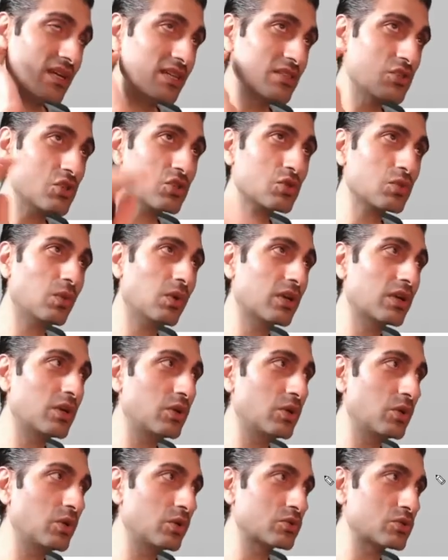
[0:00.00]
just want
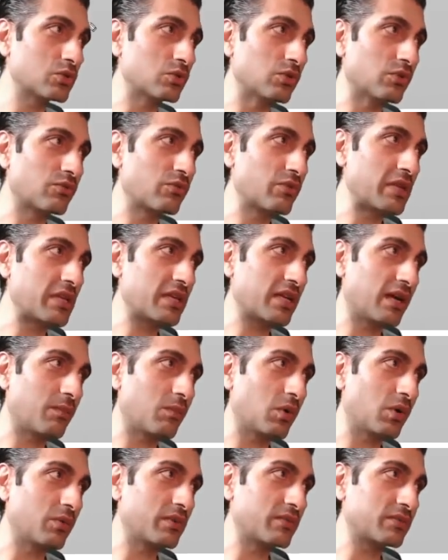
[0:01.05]
to sort of recap
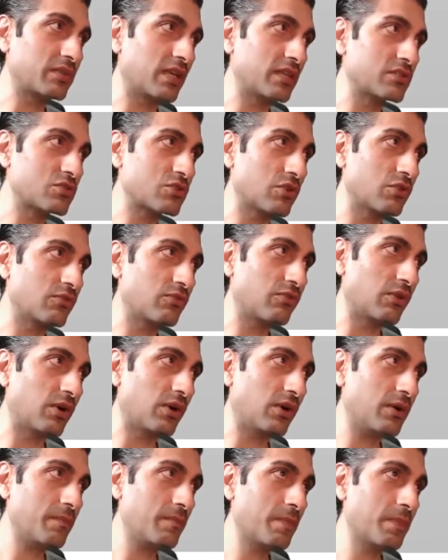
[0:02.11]
what we've done so
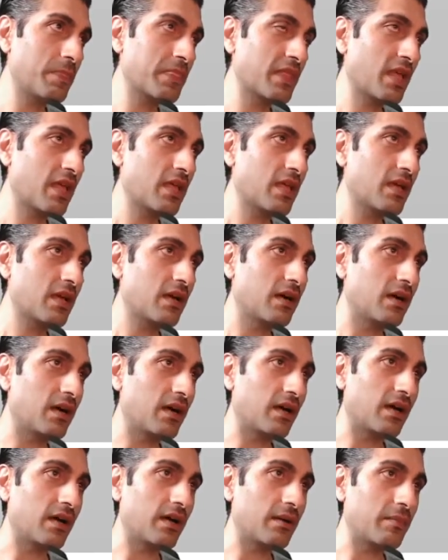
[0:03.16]
far.
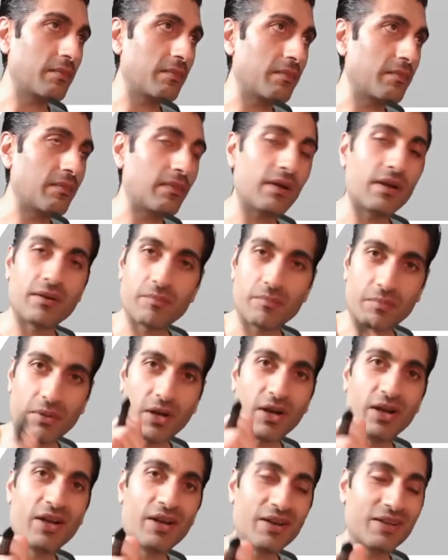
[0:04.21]

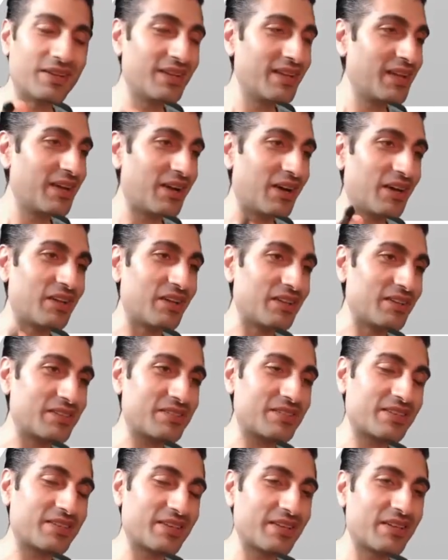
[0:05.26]
But
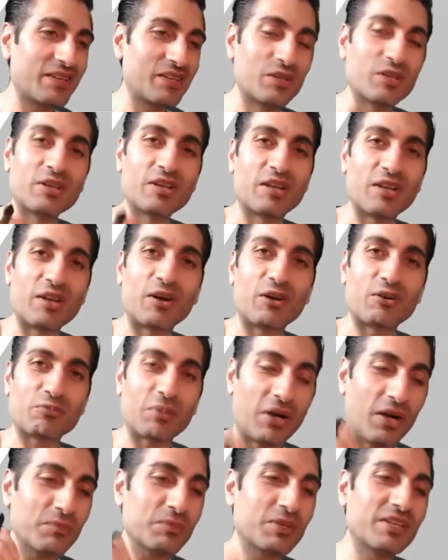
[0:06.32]
you're going to laugh,
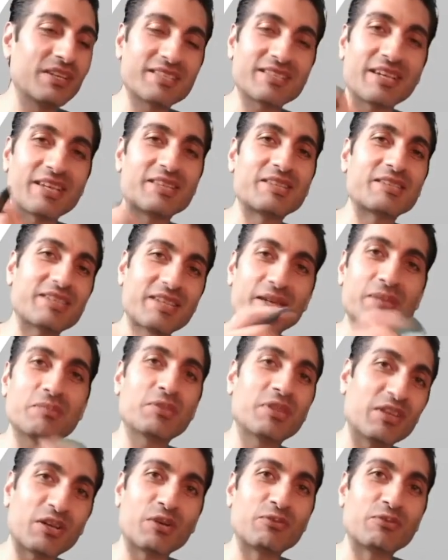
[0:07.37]
but I'm going to say the same
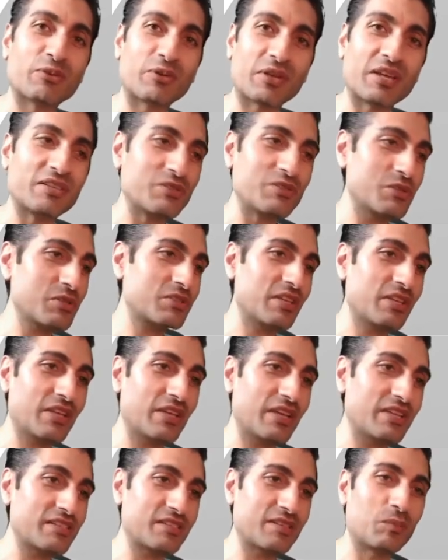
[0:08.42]
thing over again, just in
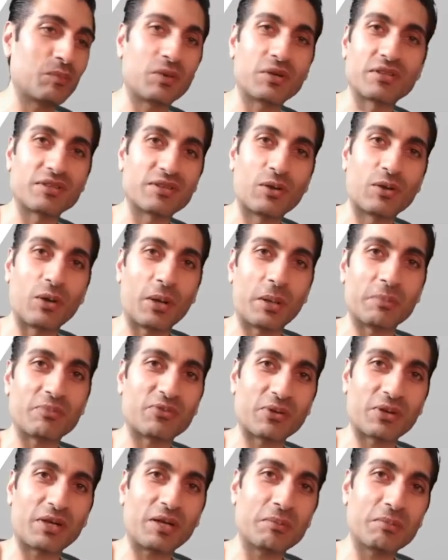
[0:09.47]
case someone got up
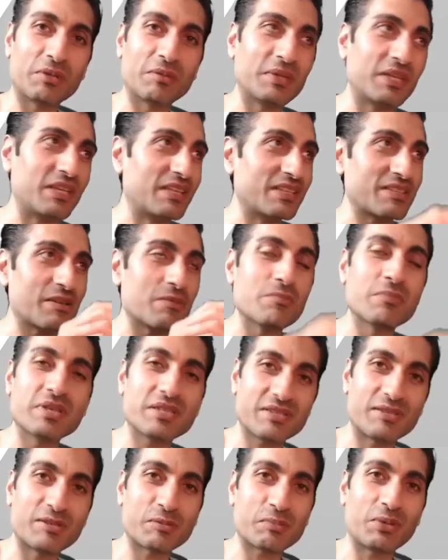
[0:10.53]
for a couple of minutes and
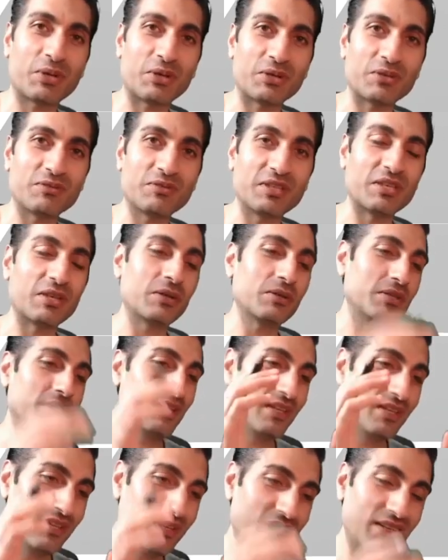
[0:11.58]
missed this part of the video.
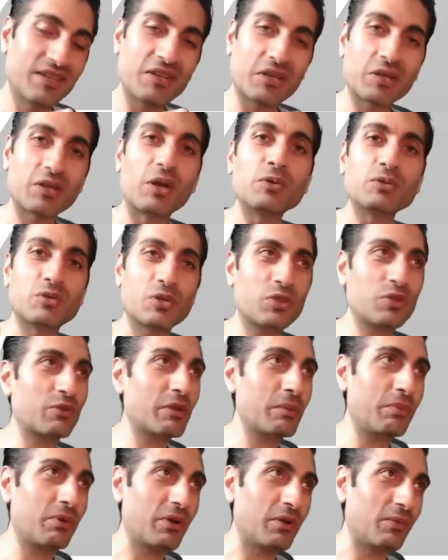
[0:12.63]
Go to
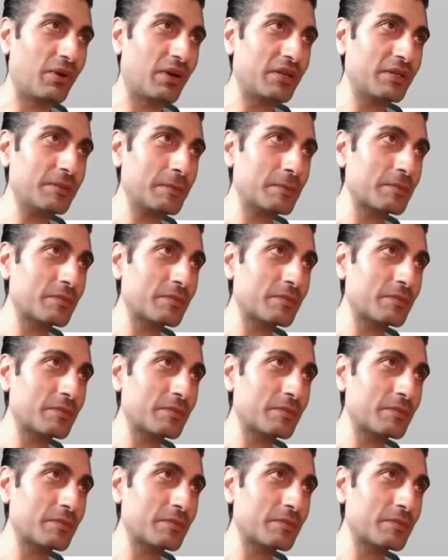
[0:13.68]
3.1,